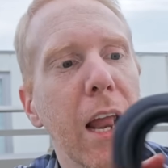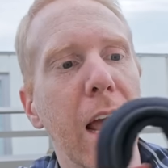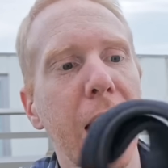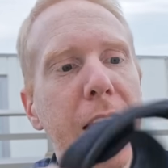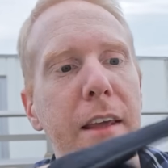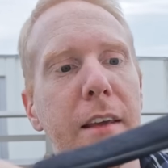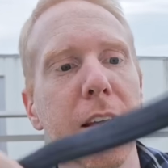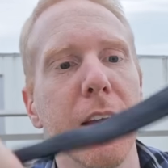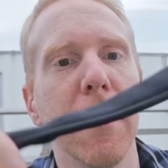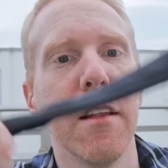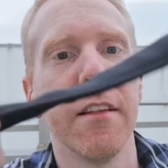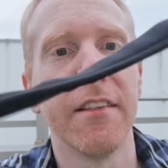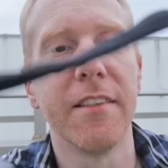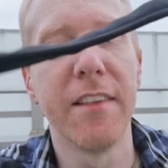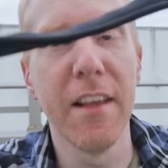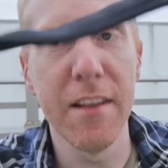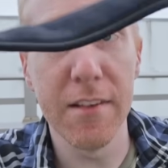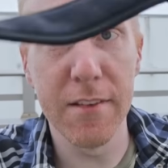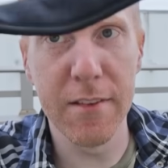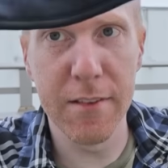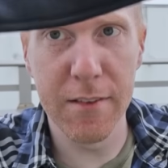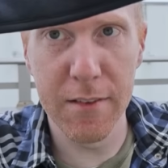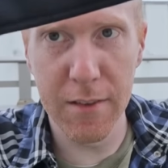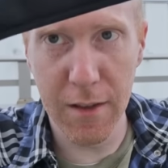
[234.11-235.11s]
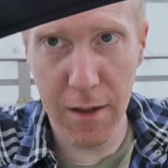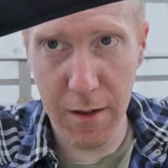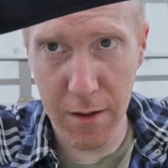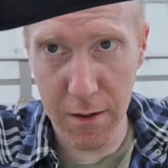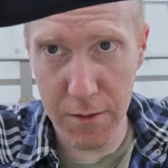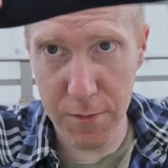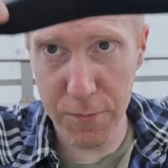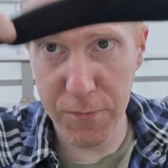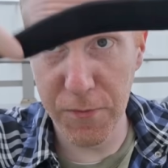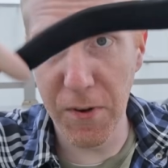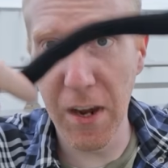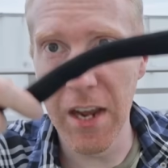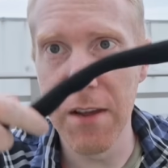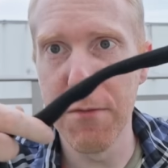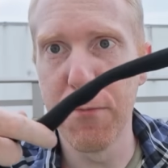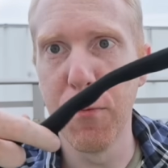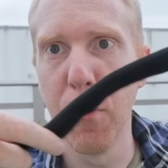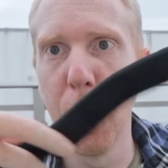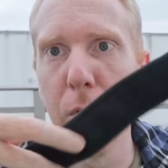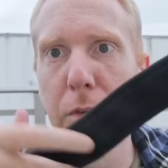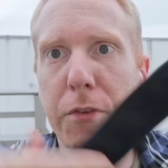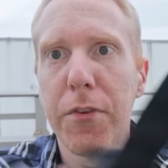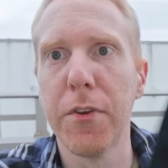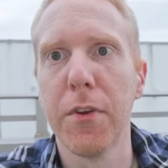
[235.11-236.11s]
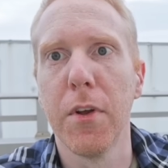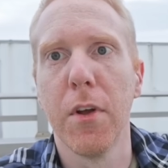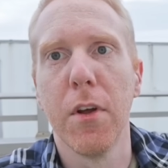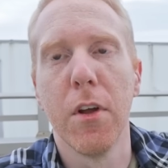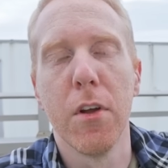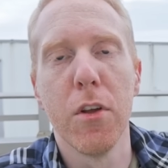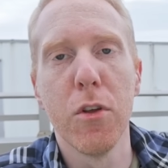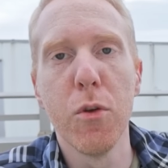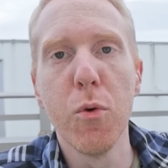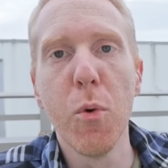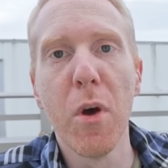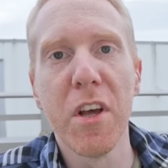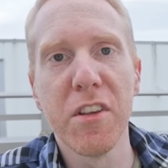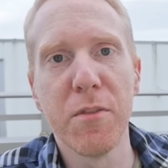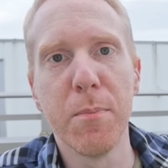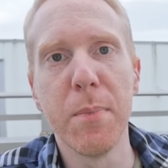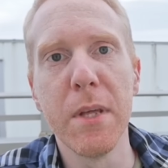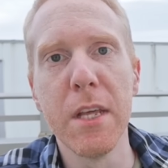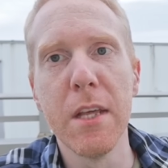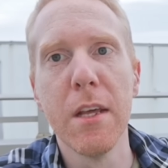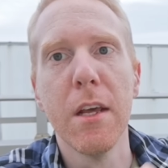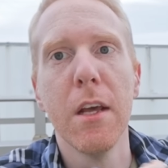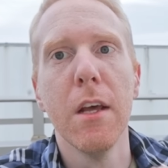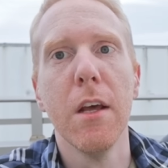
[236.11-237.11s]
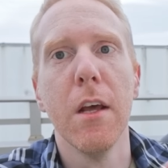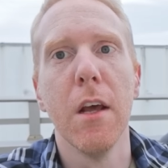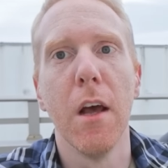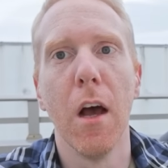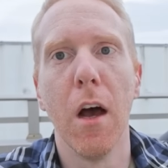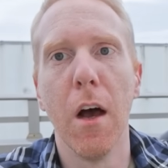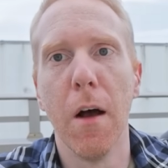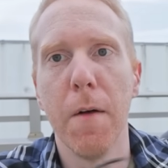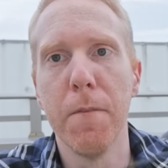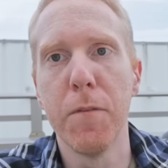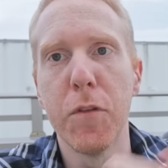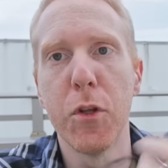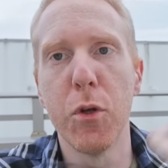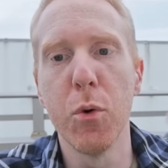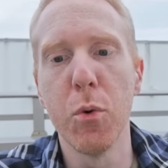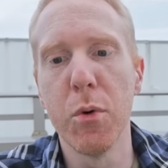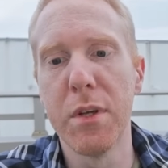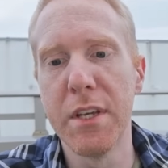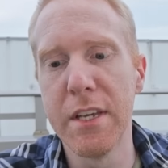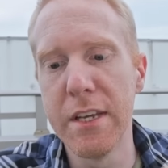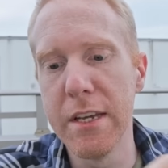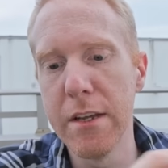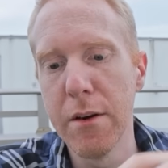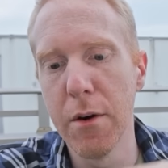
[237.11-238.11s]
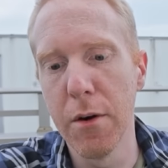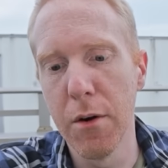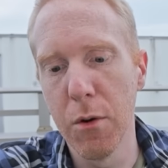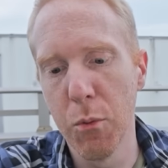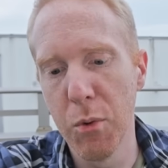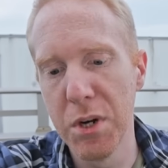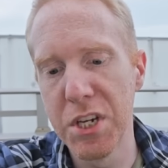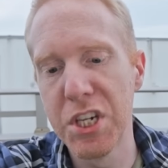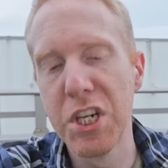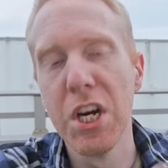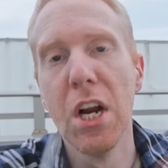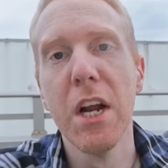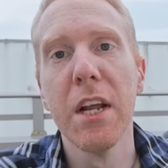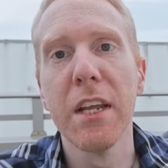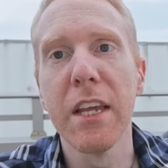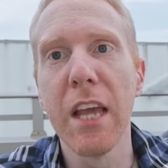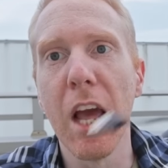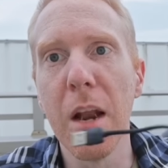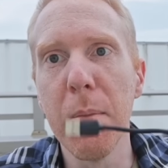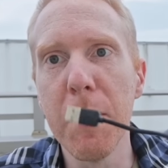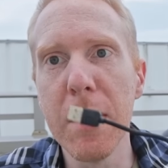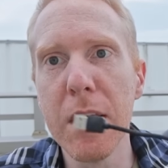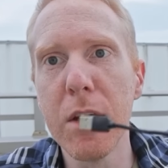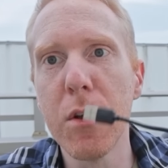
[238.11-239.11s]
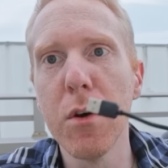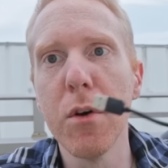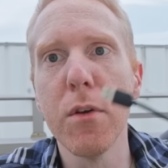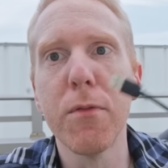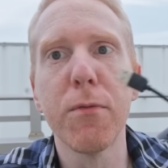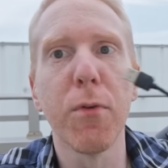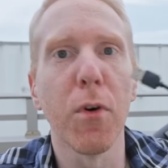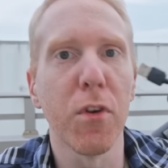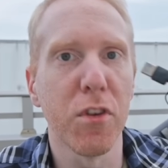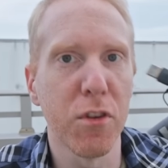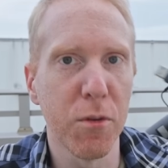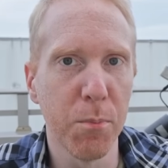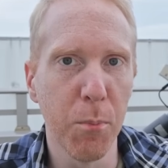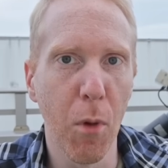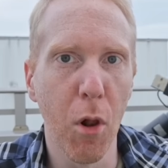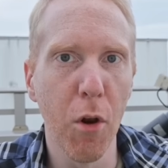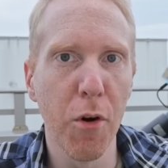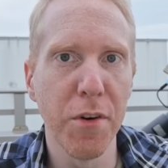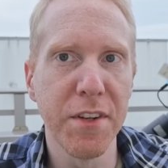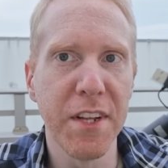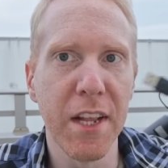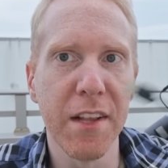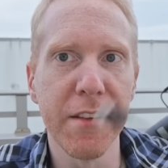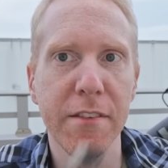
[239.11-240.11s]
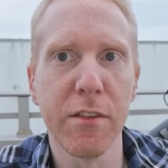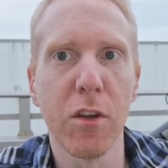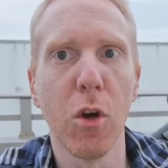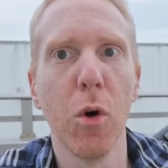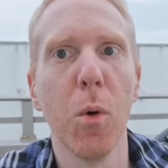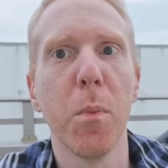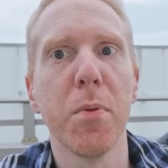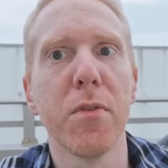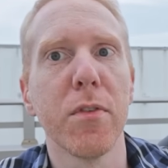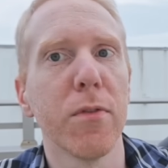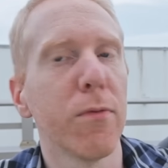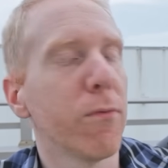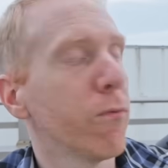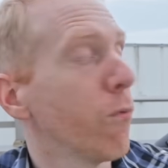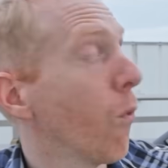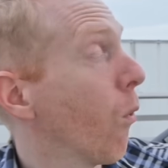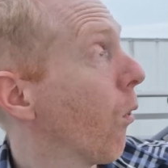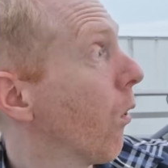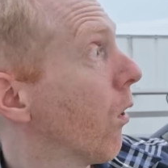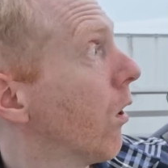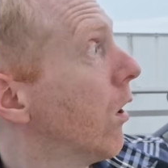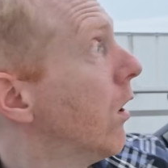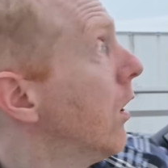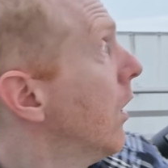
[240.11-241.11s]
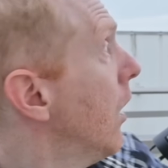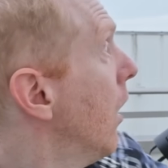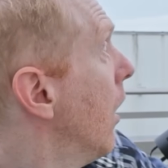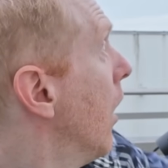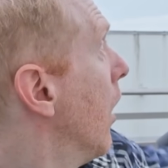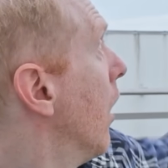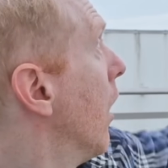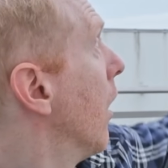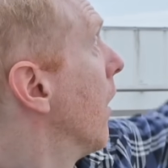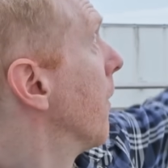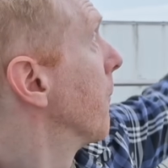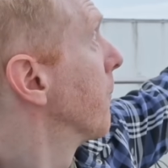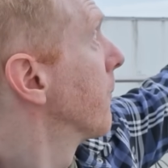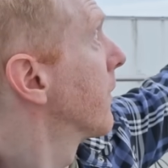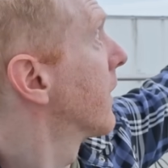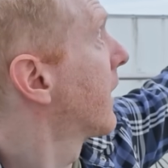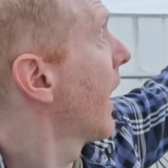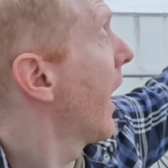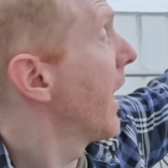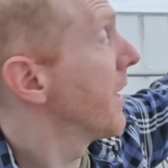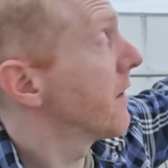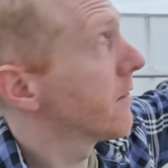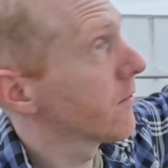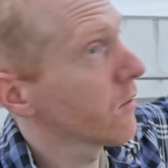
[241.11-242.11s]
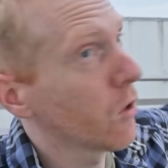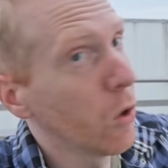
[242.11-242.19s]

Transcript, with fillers: like this 5-volt USB dew heater, which can be good for smaller telescopes, for guide